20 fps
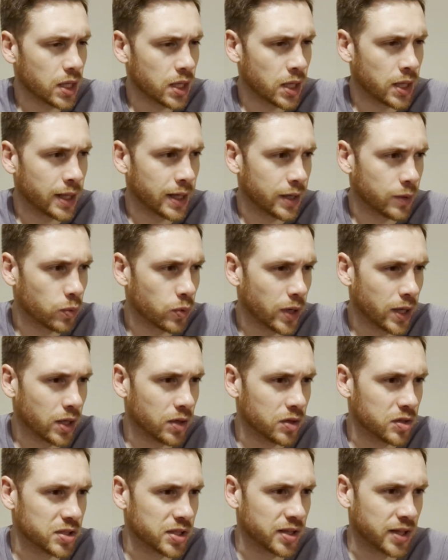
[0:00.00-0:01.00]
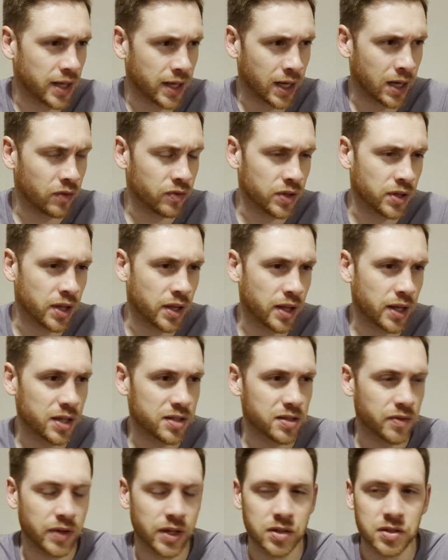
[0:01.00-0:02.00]
And what else did they have in there? They had
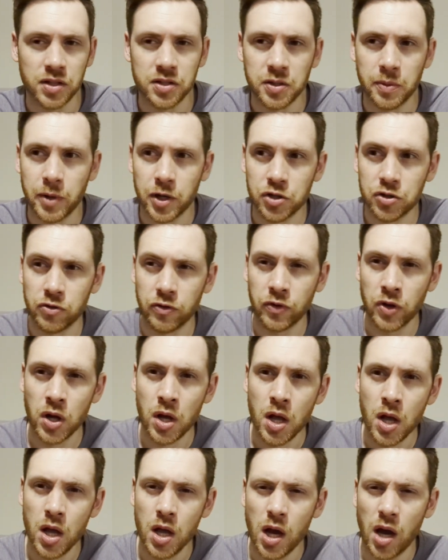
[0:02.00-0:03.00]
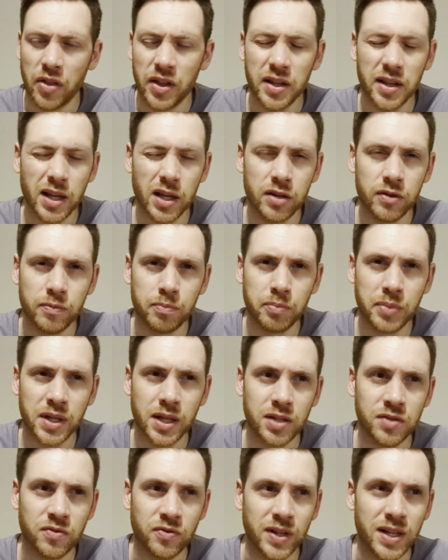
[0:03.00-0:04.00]
something else to take a picture of. I think they had a
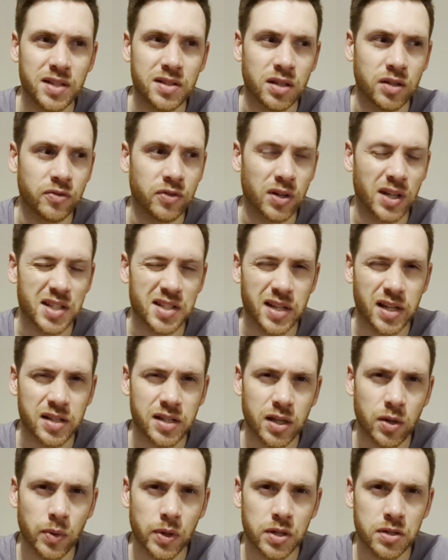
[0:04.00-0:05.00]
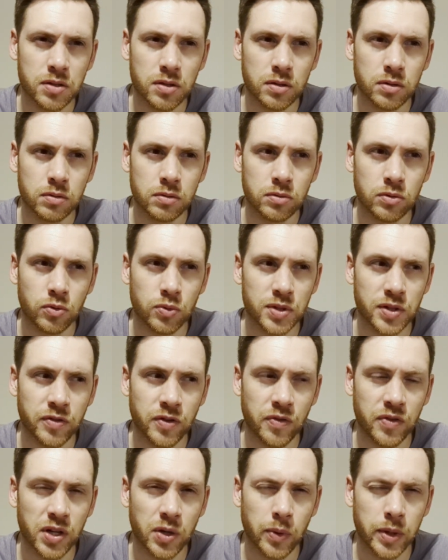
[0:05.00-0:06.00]
PS Vita for like 60 quid, or was it
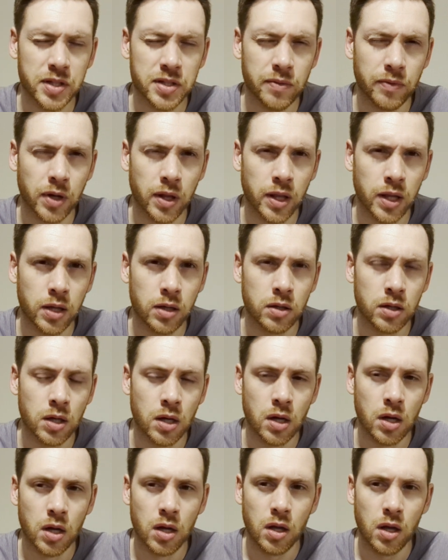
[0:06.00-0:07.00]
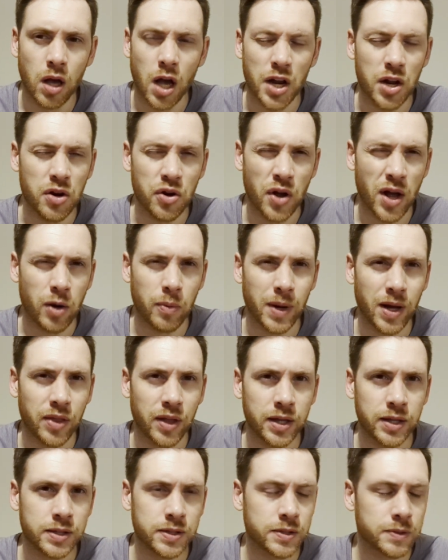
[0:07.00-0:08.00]
50 quid, something like that. I don't know how bad
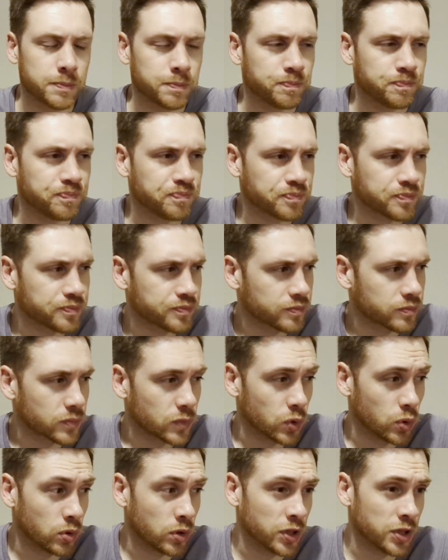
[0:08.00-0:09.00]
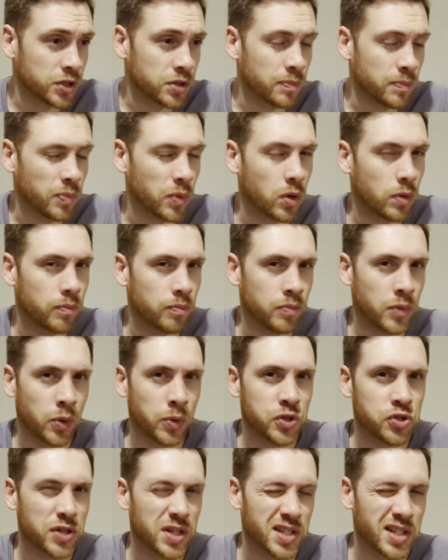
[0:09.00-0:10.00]
that is, or good. No
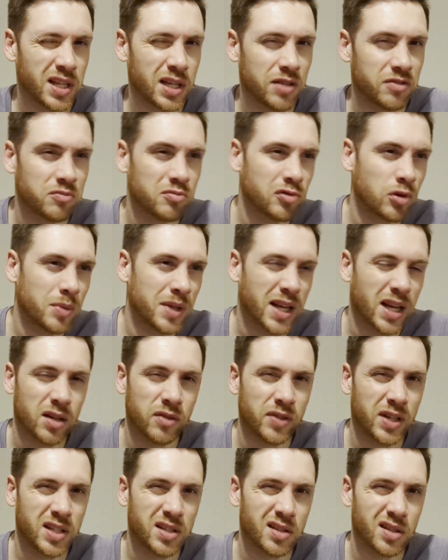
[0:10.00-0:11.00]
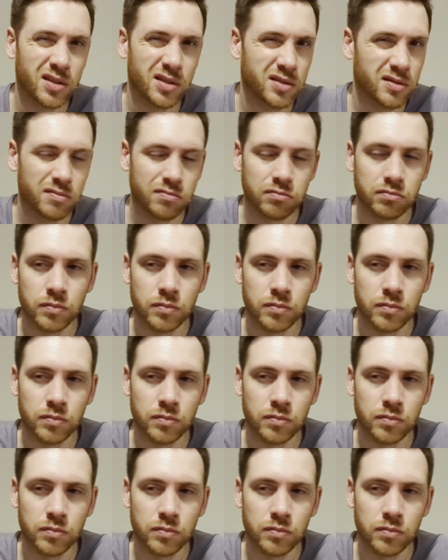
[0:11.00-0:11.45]
interest here for probably getting a Vita. It was